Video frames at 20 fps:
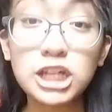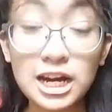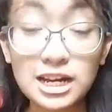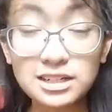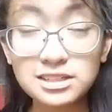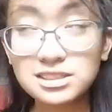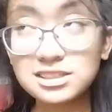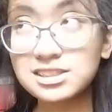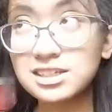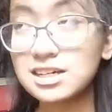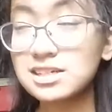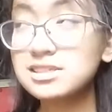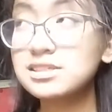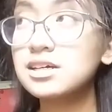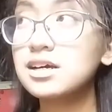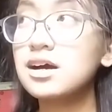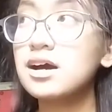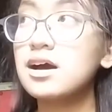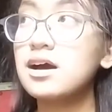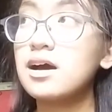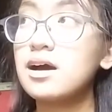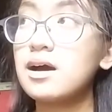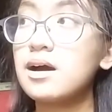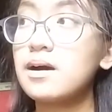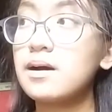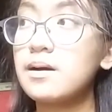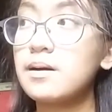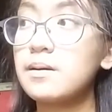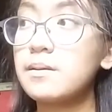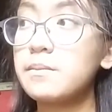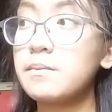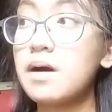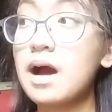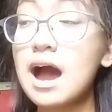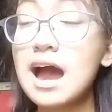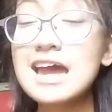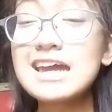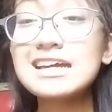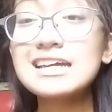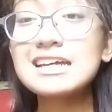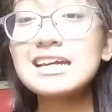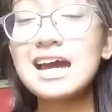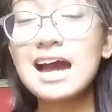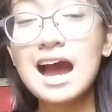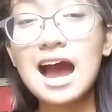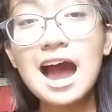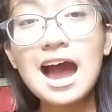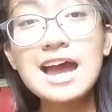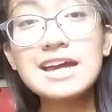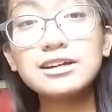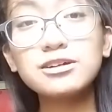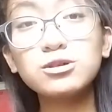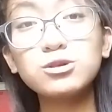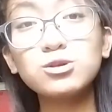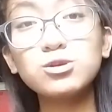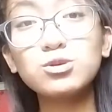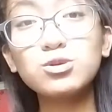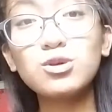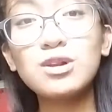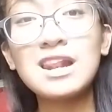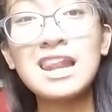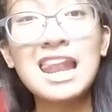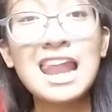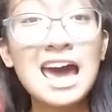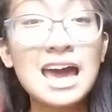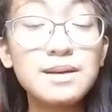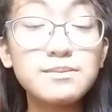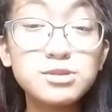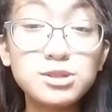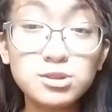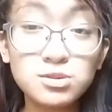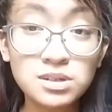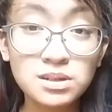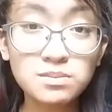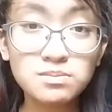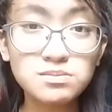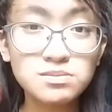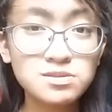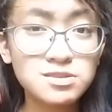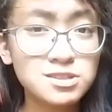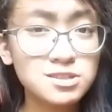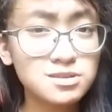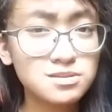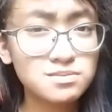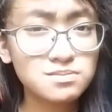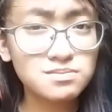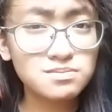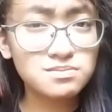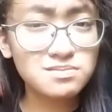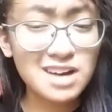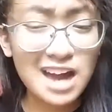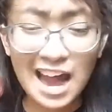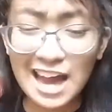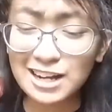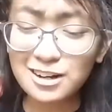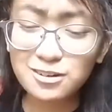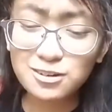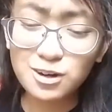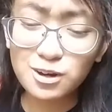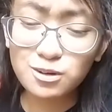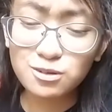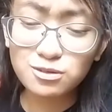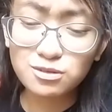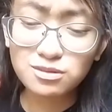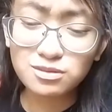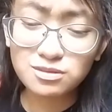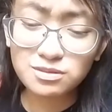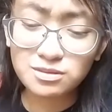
challenges um i i could do live streams i don't know